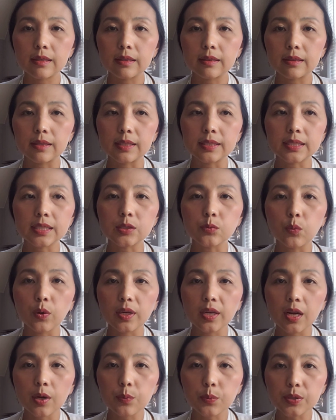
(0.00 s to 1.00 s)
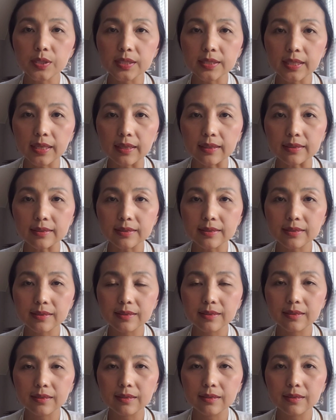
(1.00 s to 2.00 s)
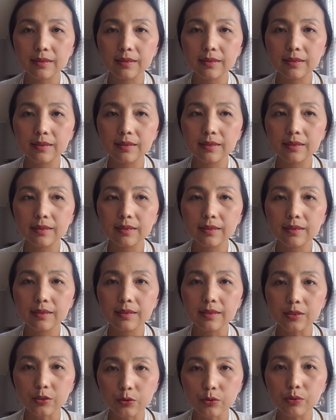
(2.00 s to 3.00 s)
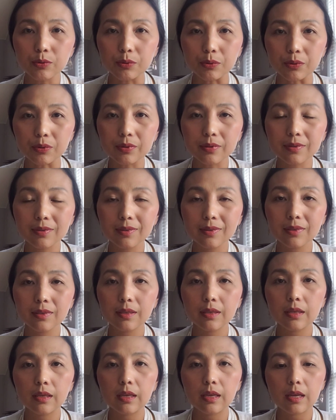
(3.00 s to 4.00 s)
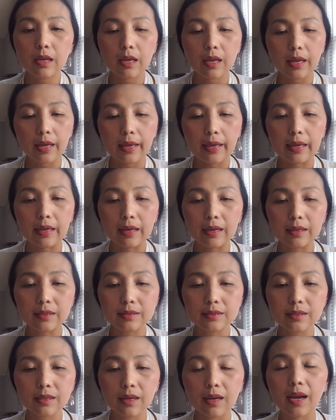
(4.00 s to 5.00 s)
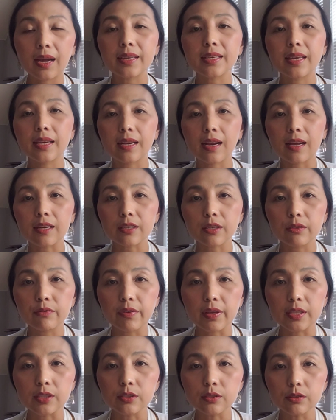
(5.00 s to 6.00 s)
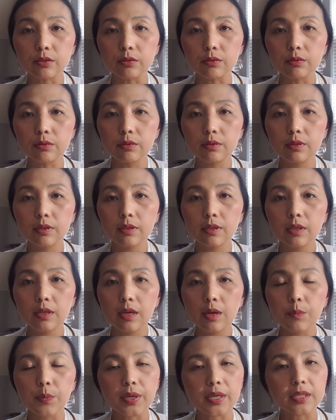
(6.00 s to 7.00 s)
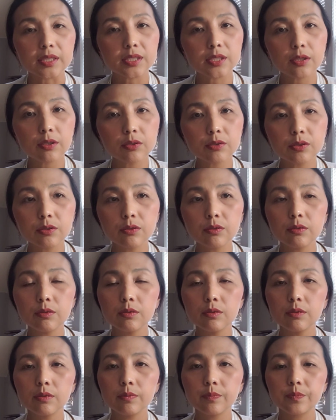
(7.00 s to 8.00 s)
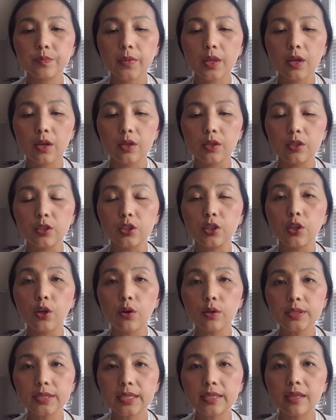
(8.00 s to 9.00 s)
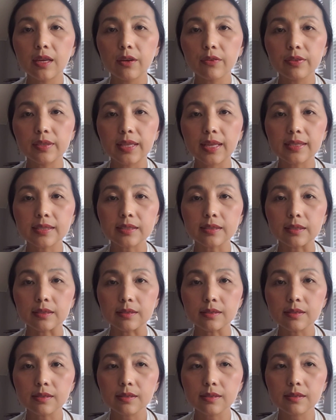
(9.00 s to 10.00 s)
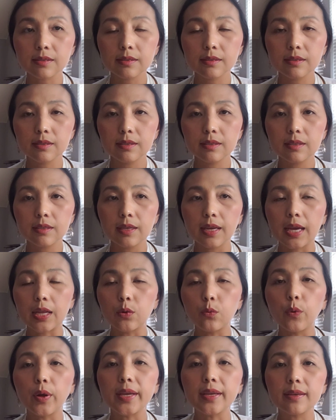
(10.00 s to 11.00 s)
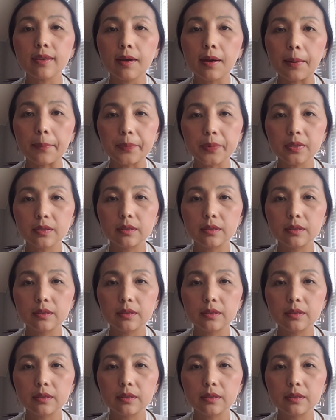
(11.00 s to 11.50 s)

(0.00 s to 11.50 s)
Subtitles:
This is 100% truth. And I cannot convince you. But until you learned enough lessons and wake up,